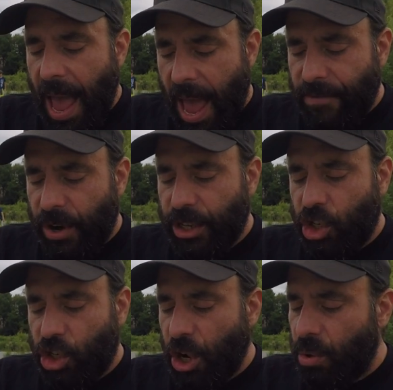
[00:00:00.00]

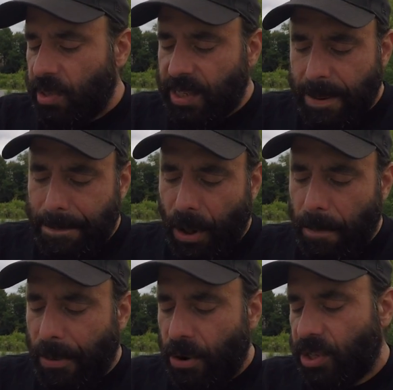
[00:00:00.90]
average Joe, simple
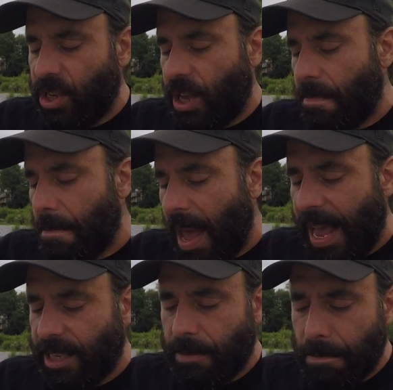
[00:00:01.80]
person,
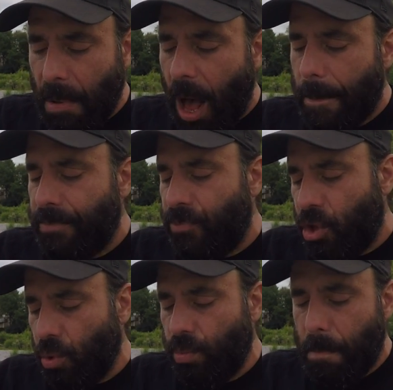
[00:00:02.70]
mass, mob,
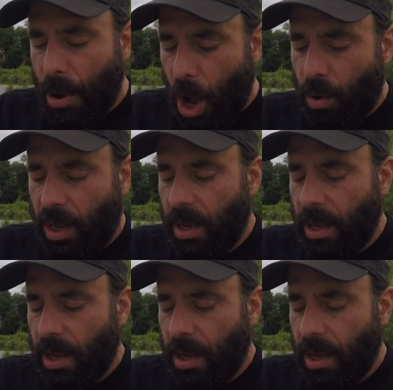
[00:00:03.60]
dude, bloke.